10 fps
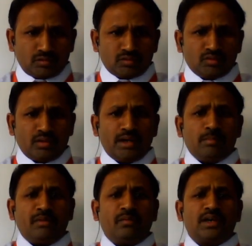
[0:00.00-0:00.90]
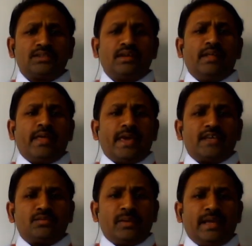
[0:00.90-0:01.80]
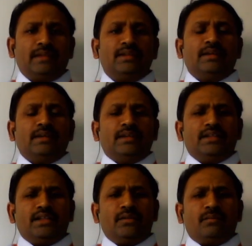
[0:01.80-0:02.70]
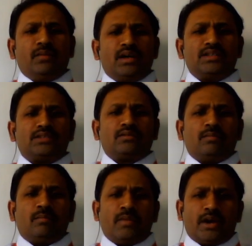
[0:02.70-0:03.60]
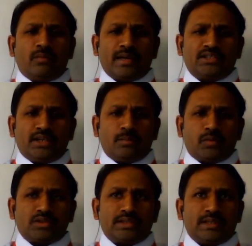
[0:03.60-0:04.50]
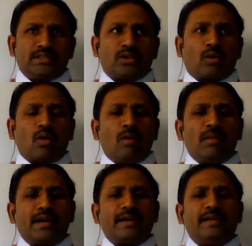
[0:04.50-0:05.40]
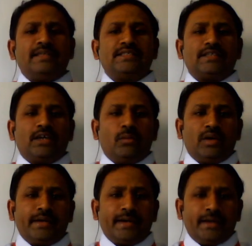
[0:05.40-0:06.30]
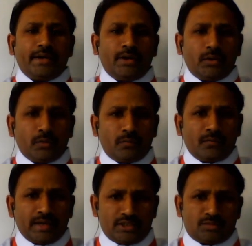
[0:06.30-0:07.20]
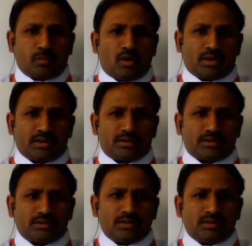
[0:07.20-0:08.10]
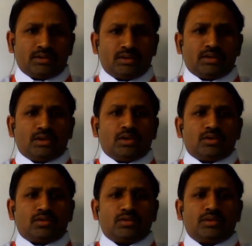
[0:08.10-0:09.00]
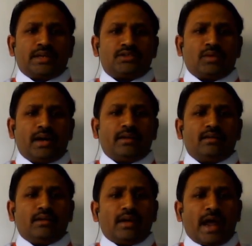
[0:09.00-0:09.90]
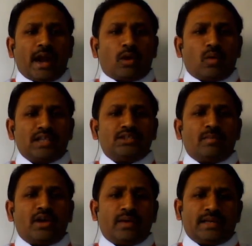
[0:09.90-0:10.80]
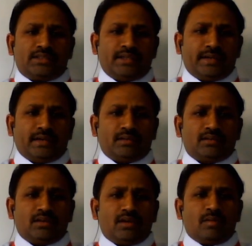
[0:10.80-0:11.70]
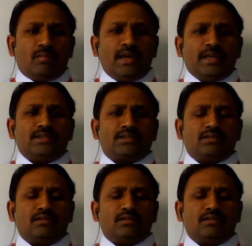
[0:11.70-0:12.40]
So let me first explain the first manufacturing process. Raw material is converted into finished product. So that's why advanced manufacturing means,